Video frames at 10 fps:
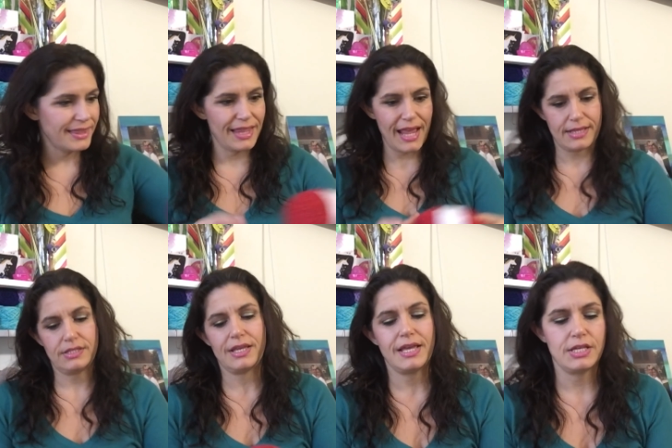
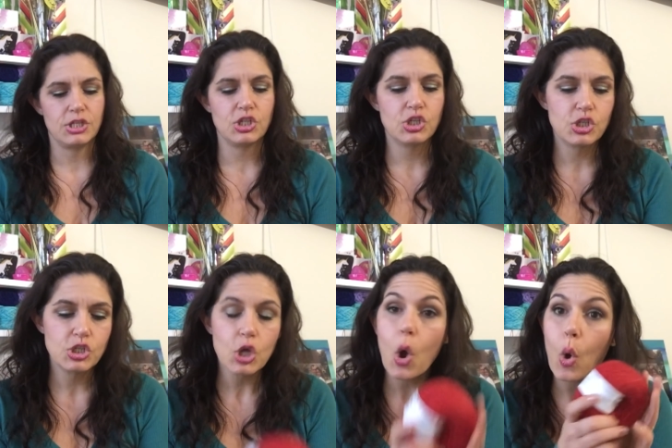this is
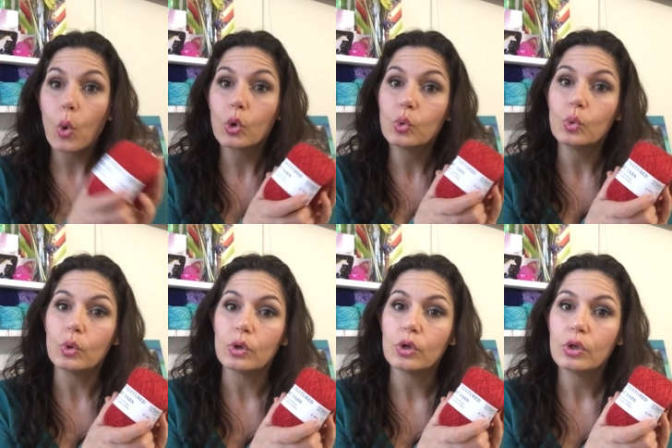so
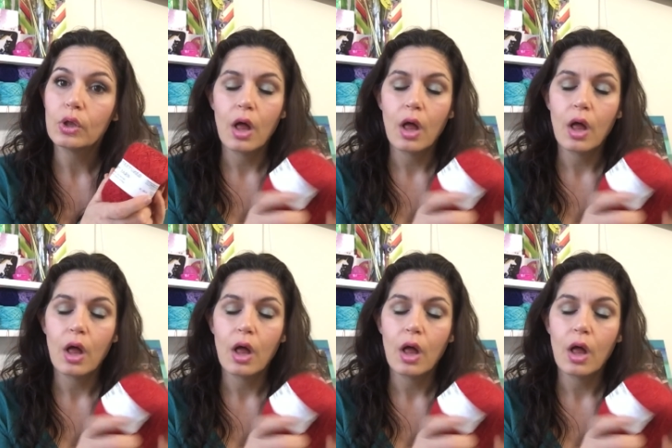cool.